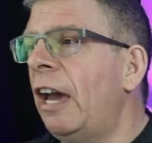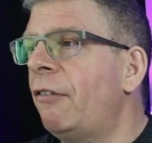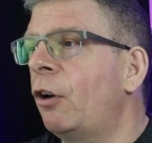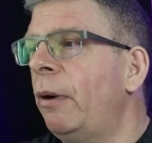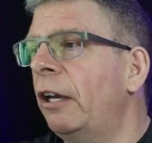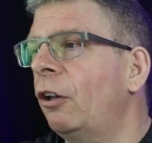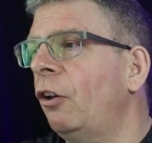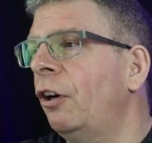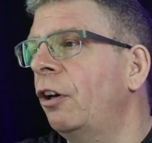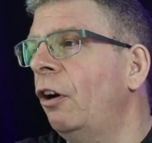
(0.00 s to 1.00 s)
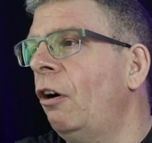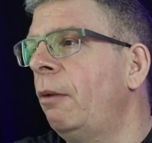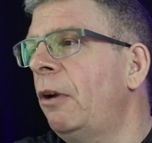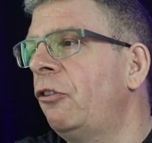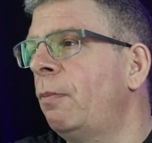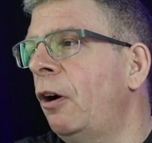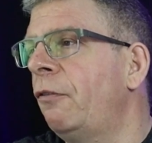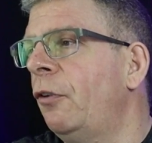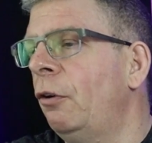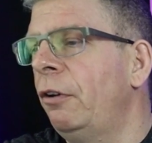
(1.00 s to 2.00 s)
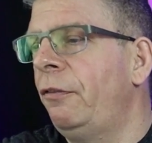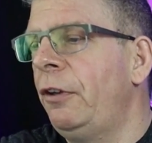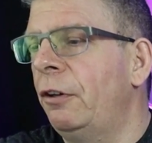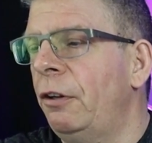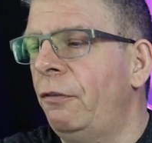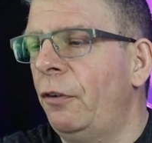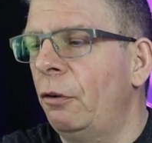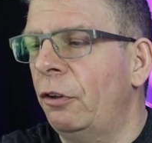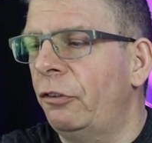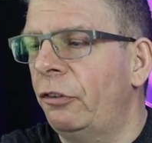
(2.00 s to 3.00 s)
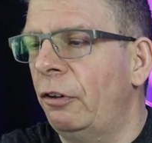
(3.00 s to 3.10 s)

to have a quick look on my smartphone, if you can focus